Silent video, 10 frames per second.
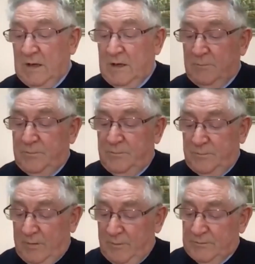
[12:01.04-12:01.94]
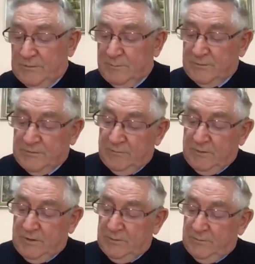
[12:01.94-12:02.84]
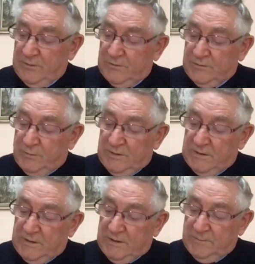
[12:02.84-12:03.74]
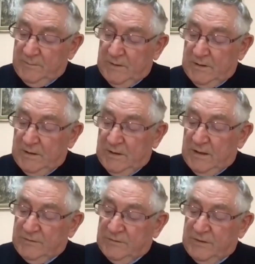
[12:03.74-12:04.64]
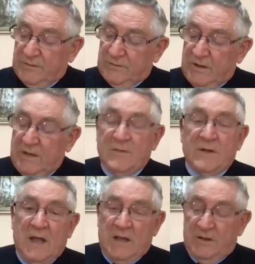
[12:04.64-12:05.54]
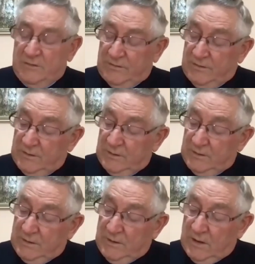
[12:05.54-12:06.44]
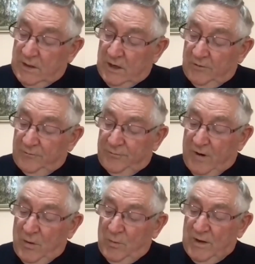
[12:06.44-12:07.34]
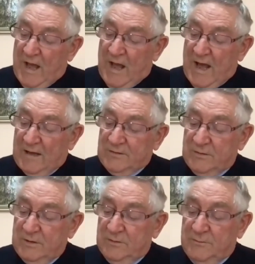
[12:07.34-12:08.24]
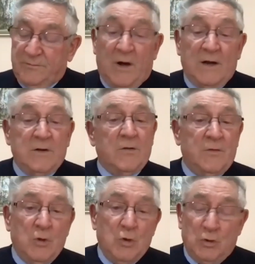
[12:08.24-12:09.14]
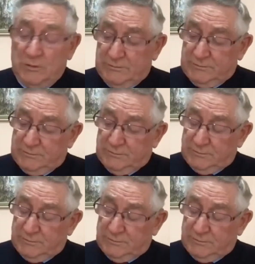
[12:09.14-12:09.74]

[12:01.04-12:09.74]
In Proverbs chapter 17 and verse 20, it says, "He that hath a froward heart findeth no good."